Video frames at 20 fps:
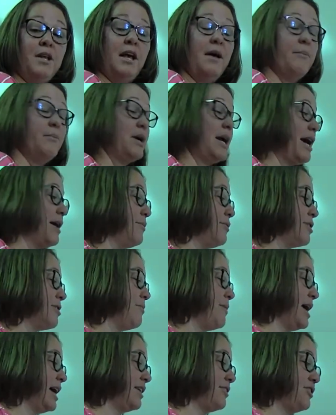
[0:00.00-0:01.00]
but I want to
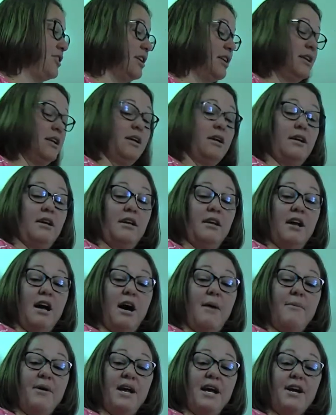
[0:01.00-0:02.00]
make the
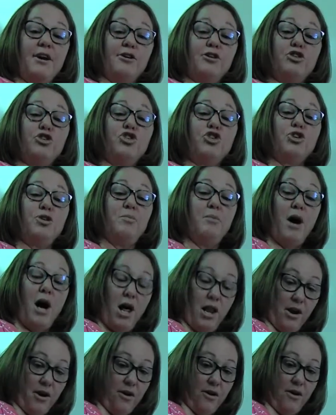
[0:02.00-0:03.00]
denominator
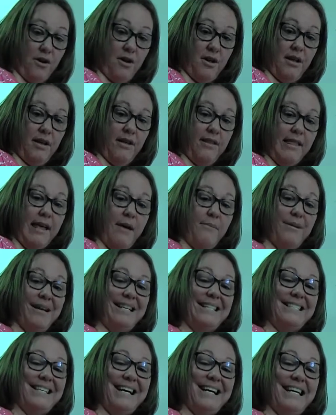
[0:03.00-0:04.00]
smaller. That
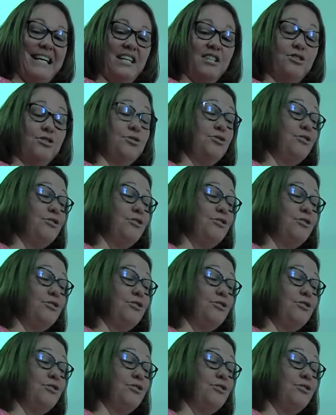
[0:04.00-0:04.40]
means I need to